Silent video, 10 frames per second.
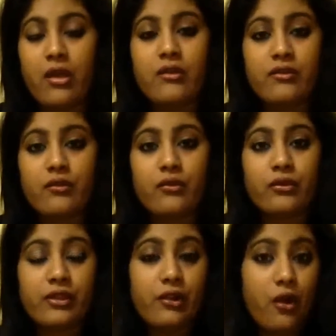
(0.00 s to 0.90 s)
So
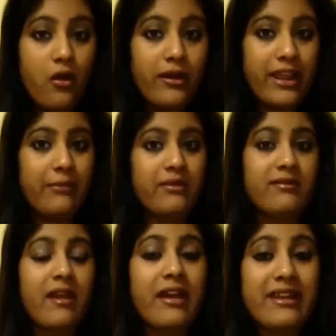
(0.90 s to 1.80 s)
the long name
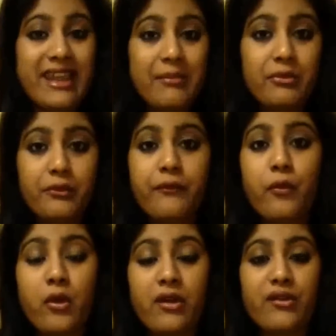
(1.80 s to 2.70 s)
is unable to
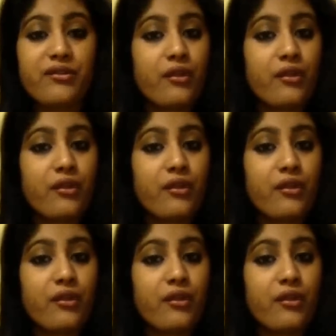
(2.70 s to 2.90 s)
focus